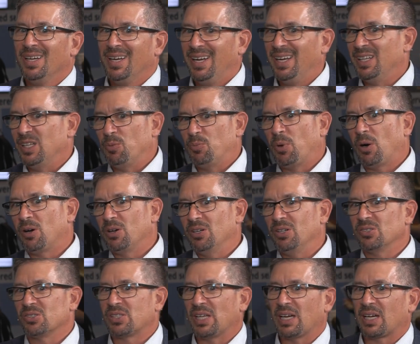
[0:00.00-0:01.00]
and the
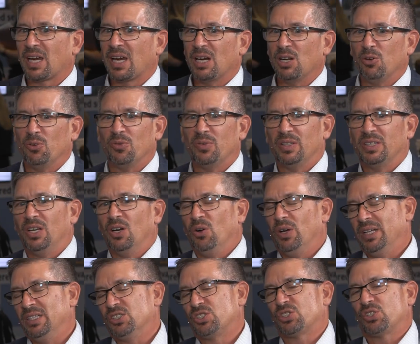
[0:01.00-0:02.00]
partners that kind of you know
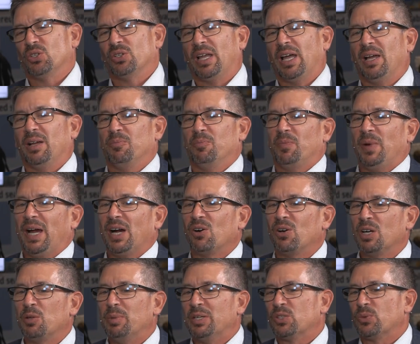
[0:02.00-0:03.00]
ensure that mm-hmm. parity mm -hmm.